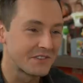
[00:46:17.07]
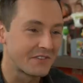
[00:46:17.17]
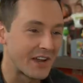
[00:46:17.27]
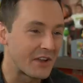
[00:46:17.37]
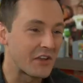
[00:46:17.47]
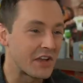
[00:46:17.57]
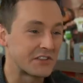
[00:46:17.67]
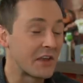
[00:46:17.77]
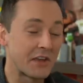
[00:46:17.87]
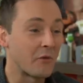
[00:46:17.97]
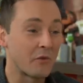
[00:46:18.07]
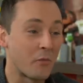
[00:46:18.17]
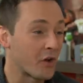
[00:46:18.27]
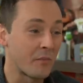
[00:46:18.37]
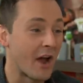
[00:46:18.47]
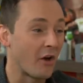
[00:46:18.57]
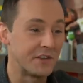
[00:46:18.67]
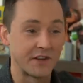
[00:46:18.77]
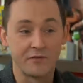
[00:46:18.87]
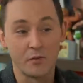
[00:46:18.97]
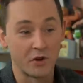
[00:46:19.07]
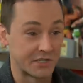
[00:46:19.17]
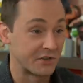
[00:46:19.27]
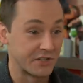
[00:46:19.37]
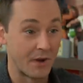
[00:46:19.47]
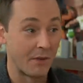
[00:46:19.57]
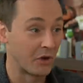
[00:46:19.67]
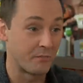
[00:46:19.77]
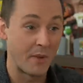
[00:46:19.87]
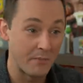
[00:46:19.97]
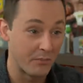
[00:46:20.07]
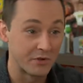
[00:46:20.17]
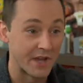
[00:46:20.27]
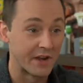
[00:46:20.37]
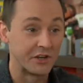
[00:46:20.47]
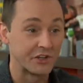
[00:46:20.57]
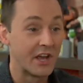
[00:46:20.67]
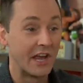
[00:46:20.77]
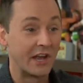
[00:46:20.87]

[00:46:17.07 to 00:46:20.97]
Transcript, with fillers: Like, because they get reported by all these different books. Here's the public bet percentage.